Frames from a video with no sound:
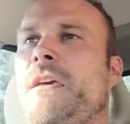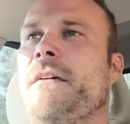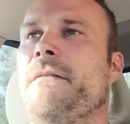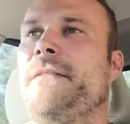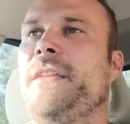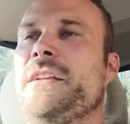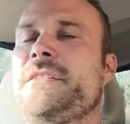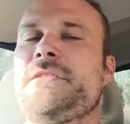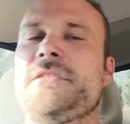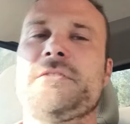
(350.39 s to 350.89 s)

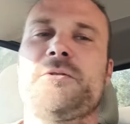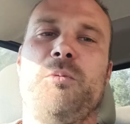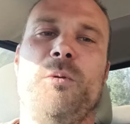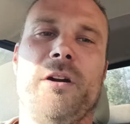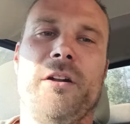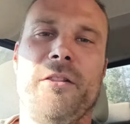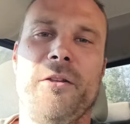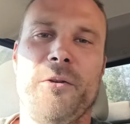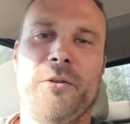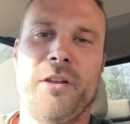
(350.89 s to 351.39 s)
that's just
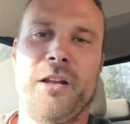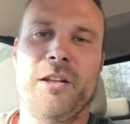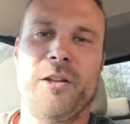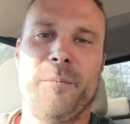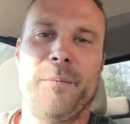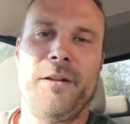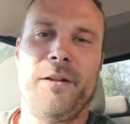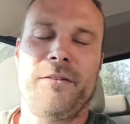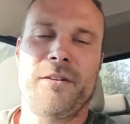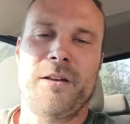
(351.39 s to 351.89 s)
one of those
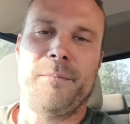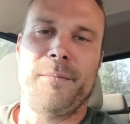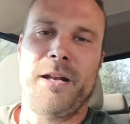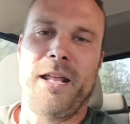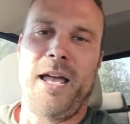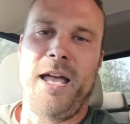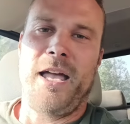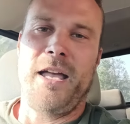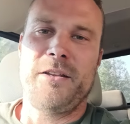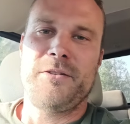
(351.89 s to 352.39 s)
elements I'm going to
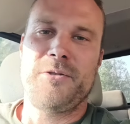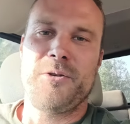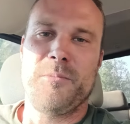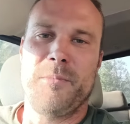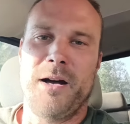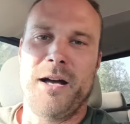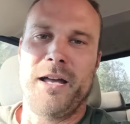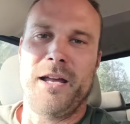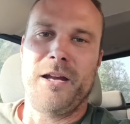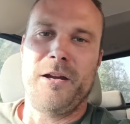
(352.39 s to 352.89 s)
add to
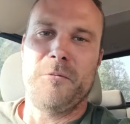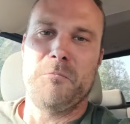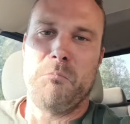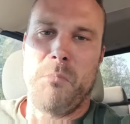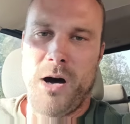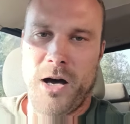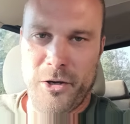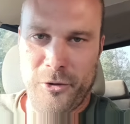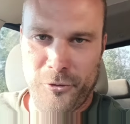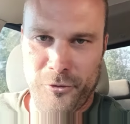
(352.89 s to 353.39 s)
my
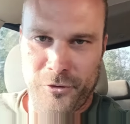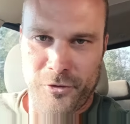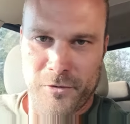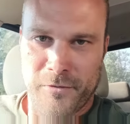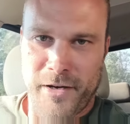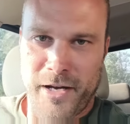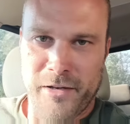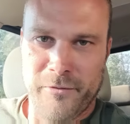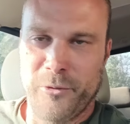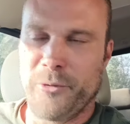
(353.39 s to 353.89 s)
modern
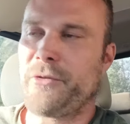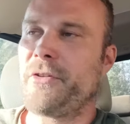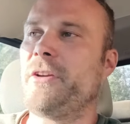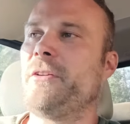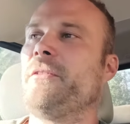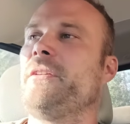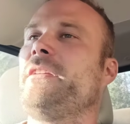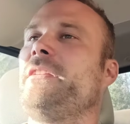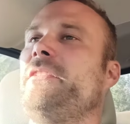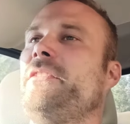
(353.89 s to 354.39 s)
survival
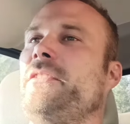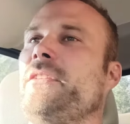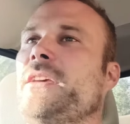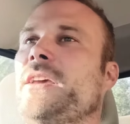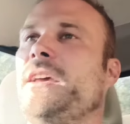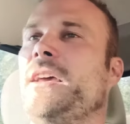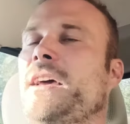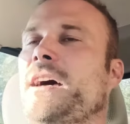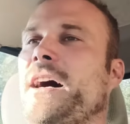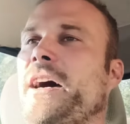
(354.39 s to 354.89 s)
series.
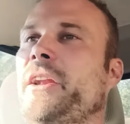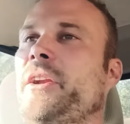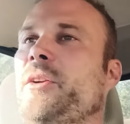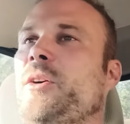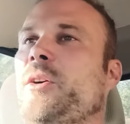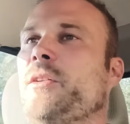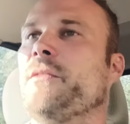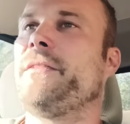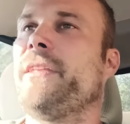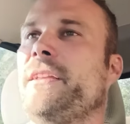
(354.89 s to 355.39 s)
I don't
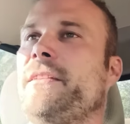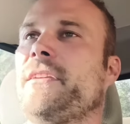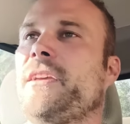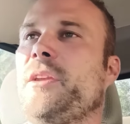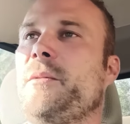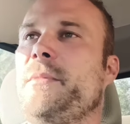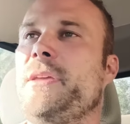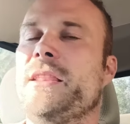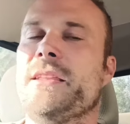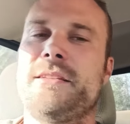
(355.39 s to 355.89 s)
know if that's going
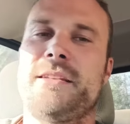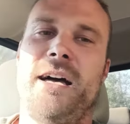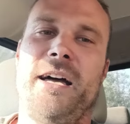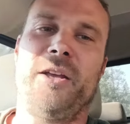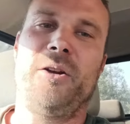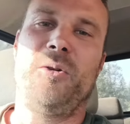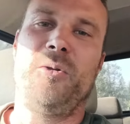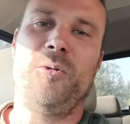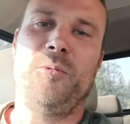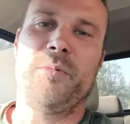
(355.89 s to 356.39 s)
to be the
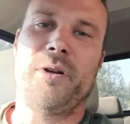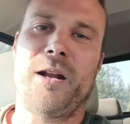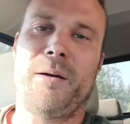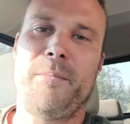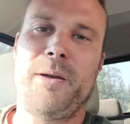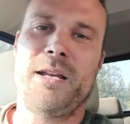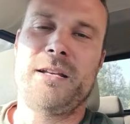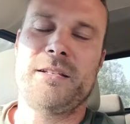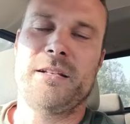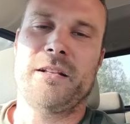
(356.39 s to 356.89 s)
title, but I'm
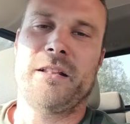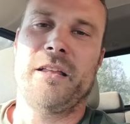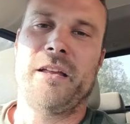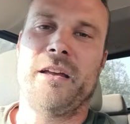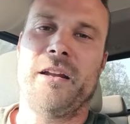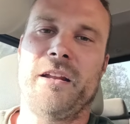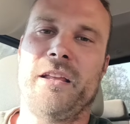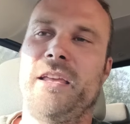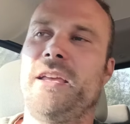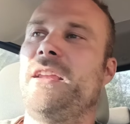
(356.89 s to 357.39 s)
basically
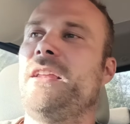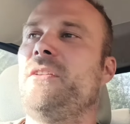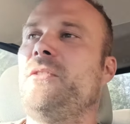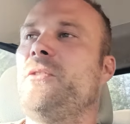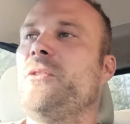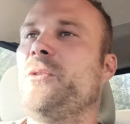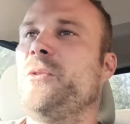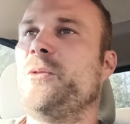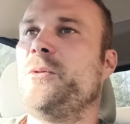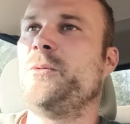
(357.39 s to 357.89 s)
going to get
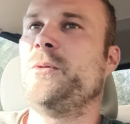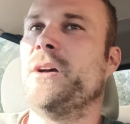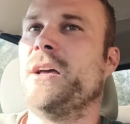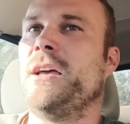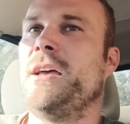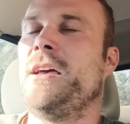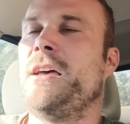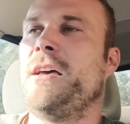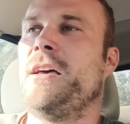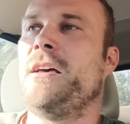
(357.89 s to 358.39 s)
into
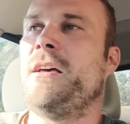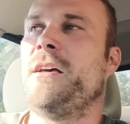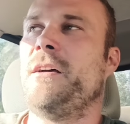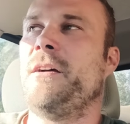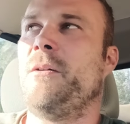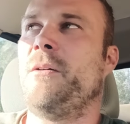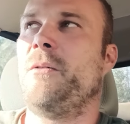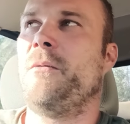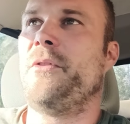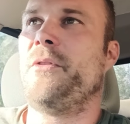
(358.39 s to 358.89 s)

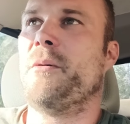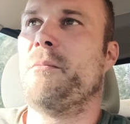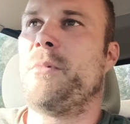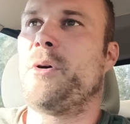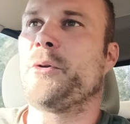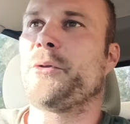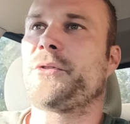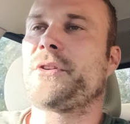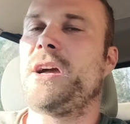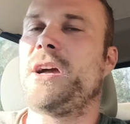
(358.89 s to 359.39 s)
the
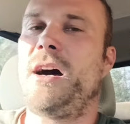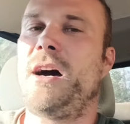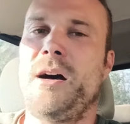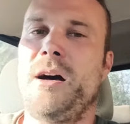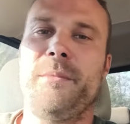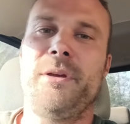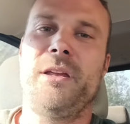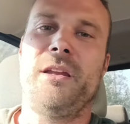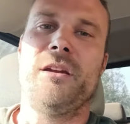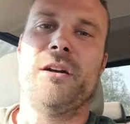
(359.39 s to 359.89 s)
most
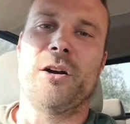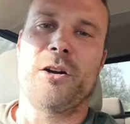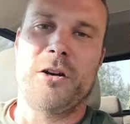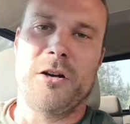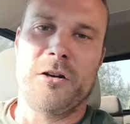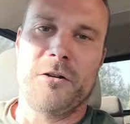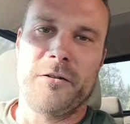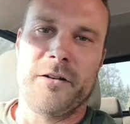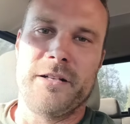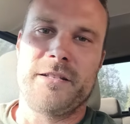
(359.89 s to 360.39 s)
common
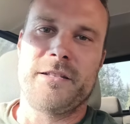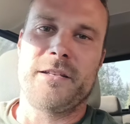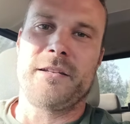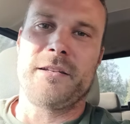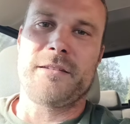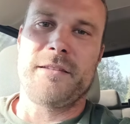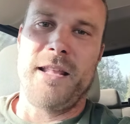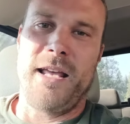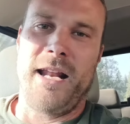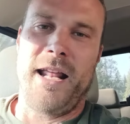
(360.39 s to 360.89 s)
occurrences that